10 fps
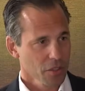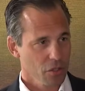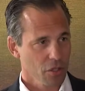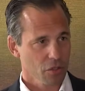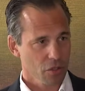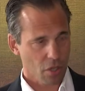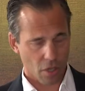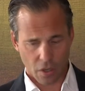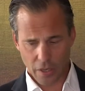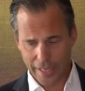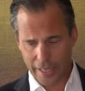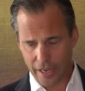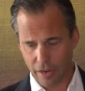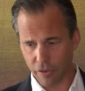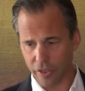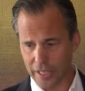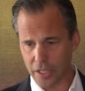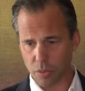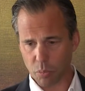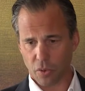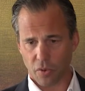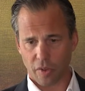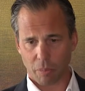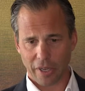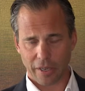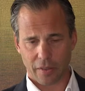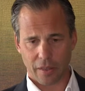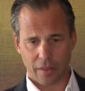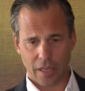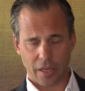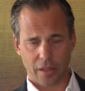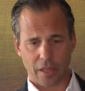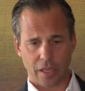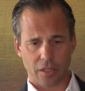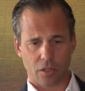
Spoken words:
So everything is improving, but that is